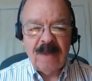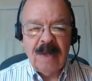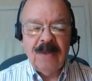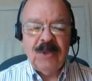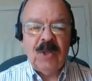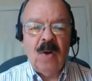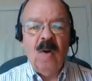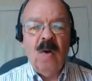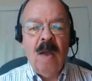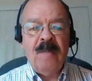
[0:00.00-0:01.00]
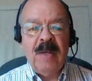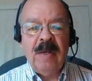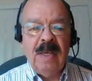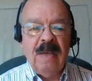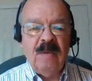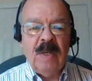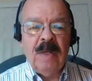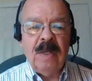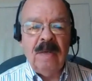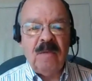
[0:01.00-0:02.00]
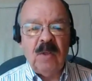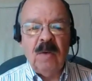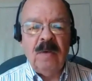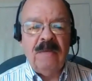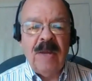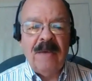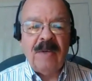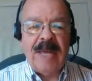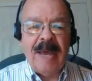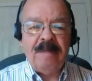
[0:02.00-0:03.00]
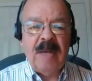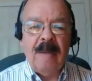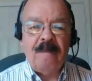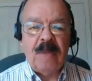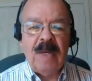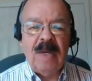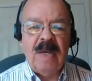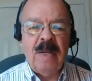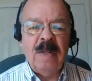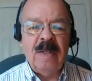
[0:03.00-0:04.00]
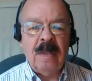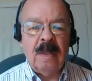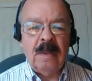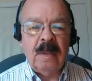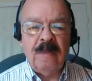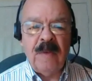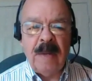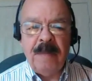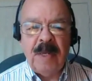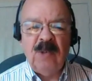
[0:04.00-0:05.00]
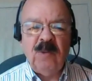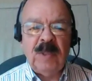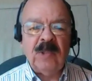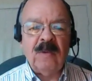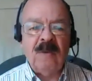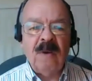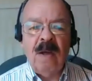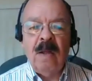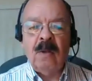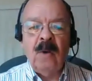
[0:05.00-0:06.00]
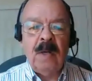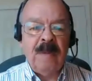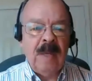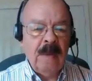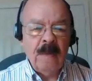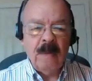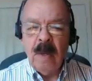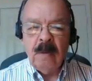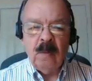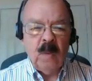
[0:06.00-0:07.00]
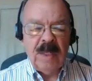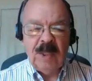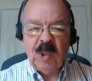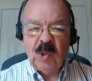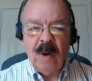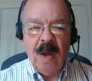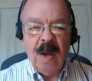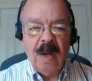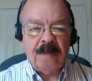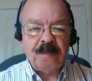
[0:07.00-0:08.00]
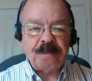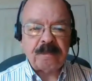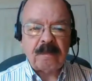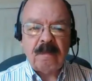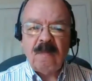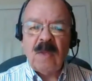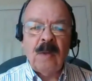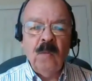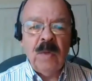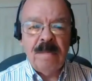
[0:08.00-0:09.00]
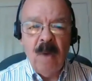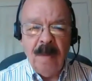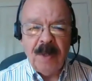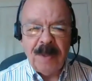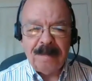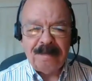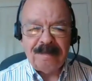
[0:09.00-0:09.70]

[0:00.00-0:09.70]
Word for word: So, I mean, even if you don't even have a laptop and the developing countries are all going to be really strong with mobile,